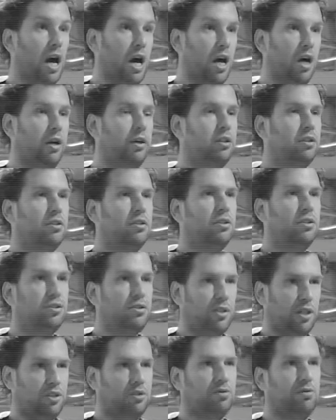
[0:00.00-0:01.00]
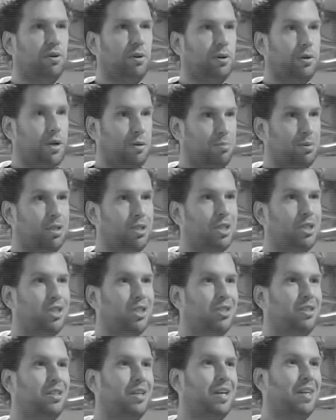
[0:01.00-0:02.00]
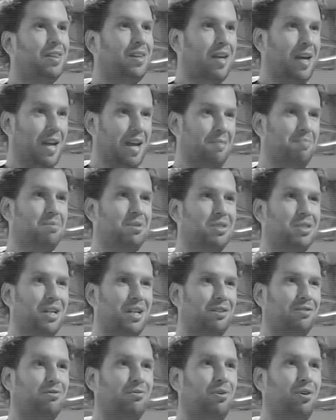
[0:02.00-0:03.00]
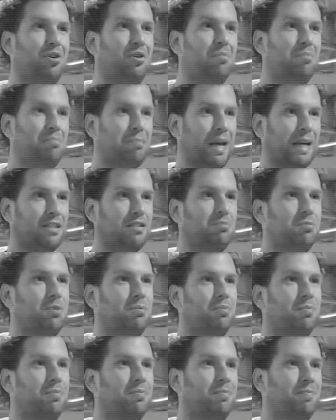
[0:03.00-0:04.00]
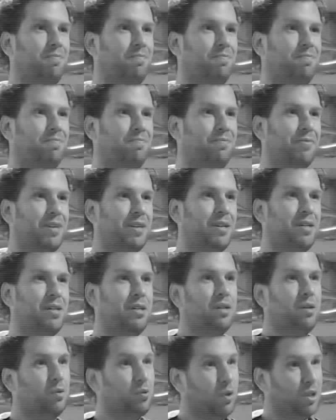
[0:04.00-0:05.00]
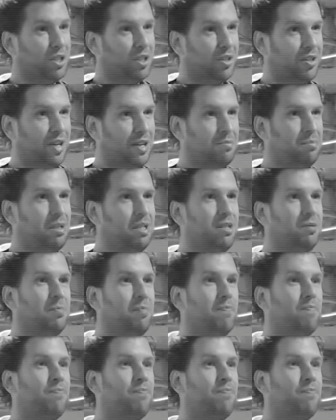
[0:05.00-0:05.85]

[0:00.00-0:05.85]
R stands for repetition and the M stands for maximum. What does that mean?